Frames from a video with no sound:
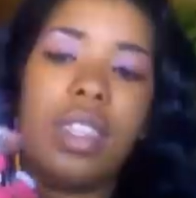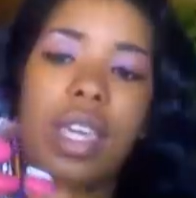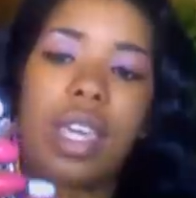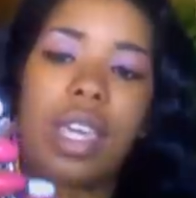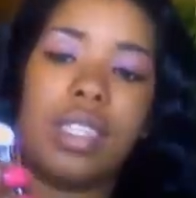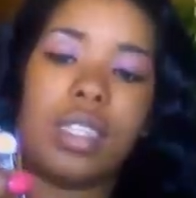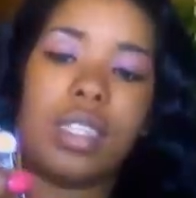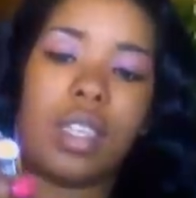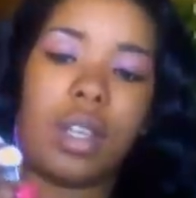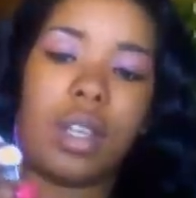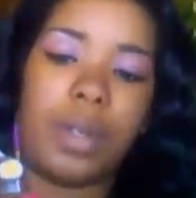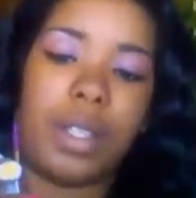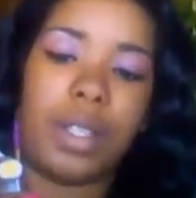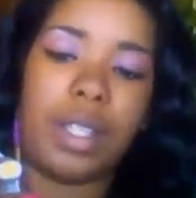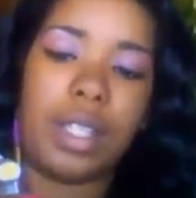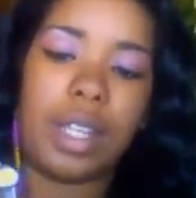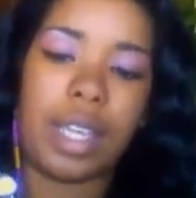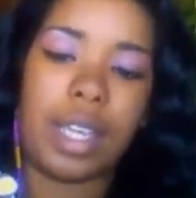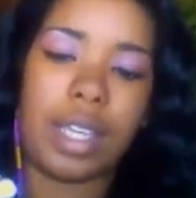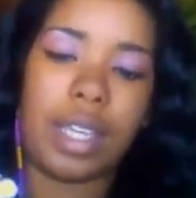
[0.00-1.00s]
These are
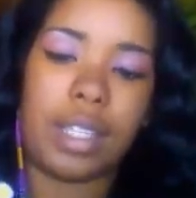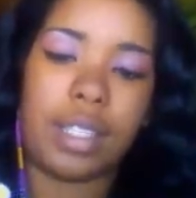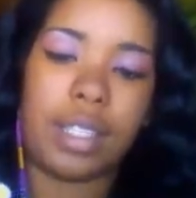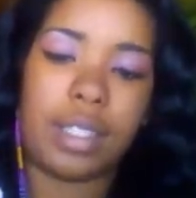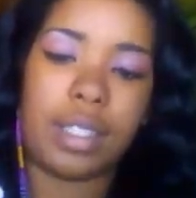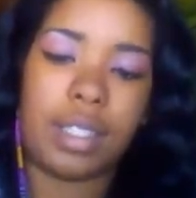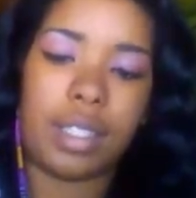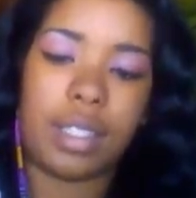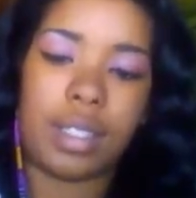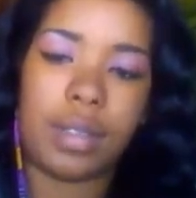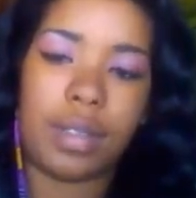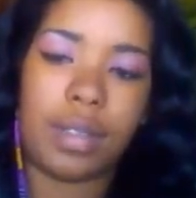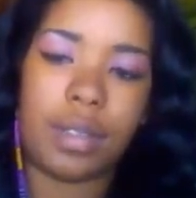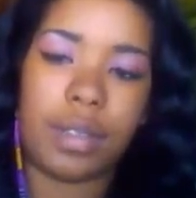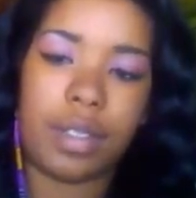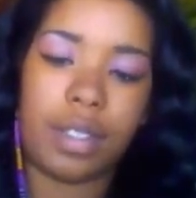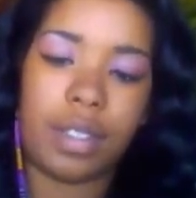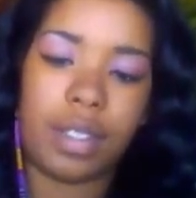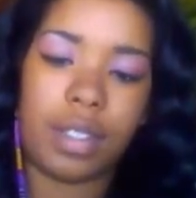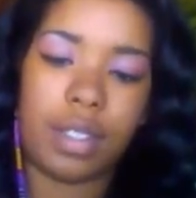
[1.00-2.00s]
really nice.
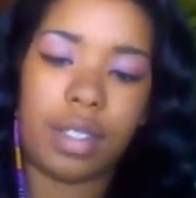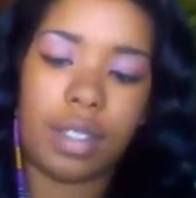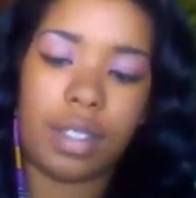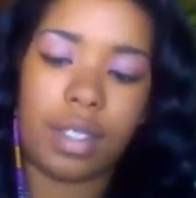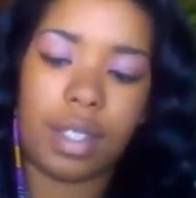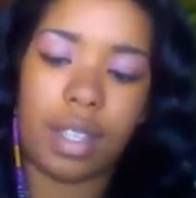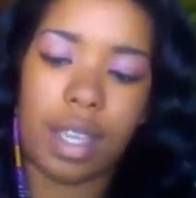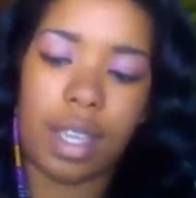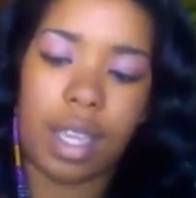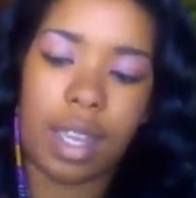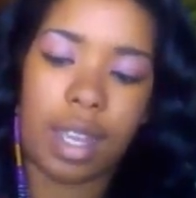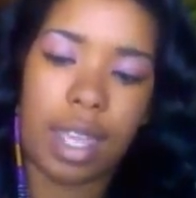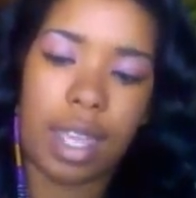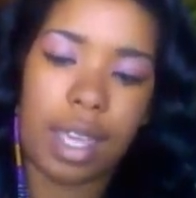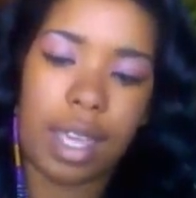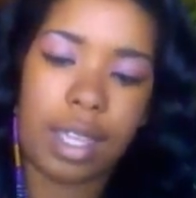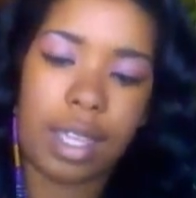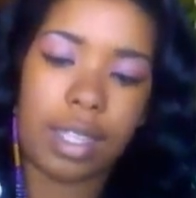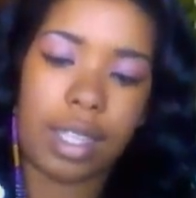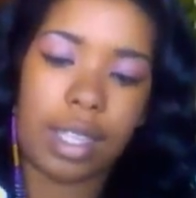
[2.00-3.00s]
I
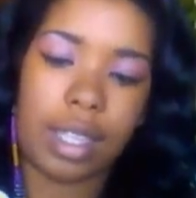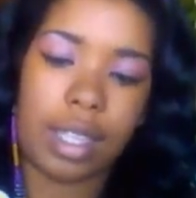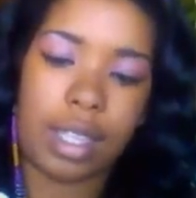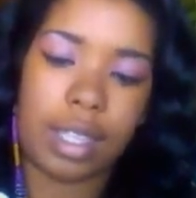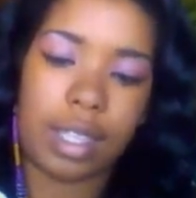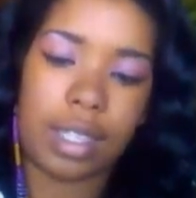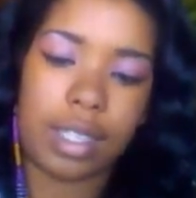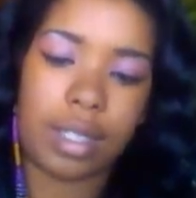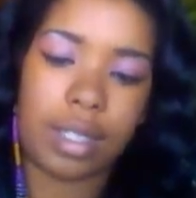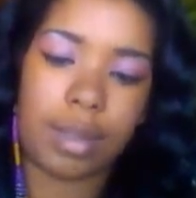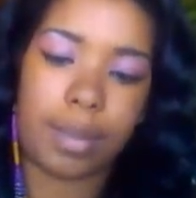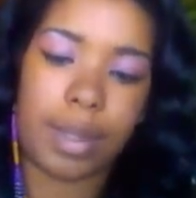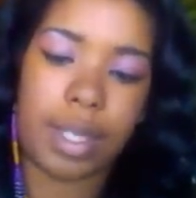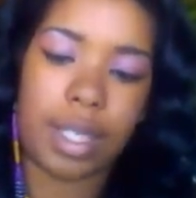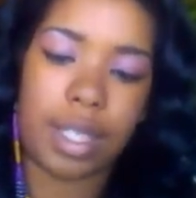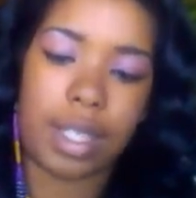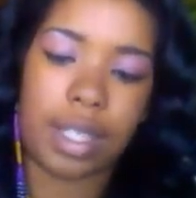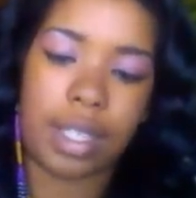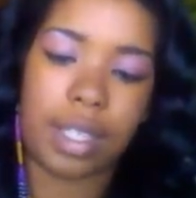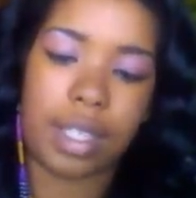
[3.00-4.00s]
like these
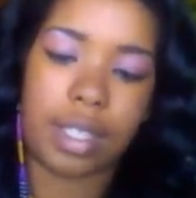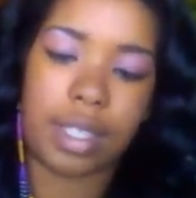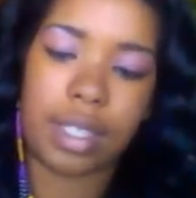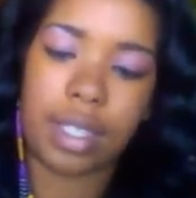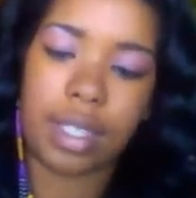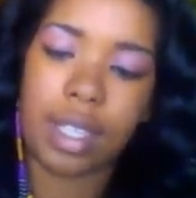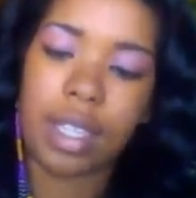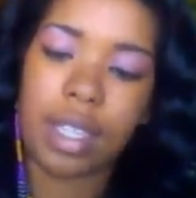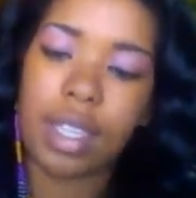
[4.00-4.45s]
because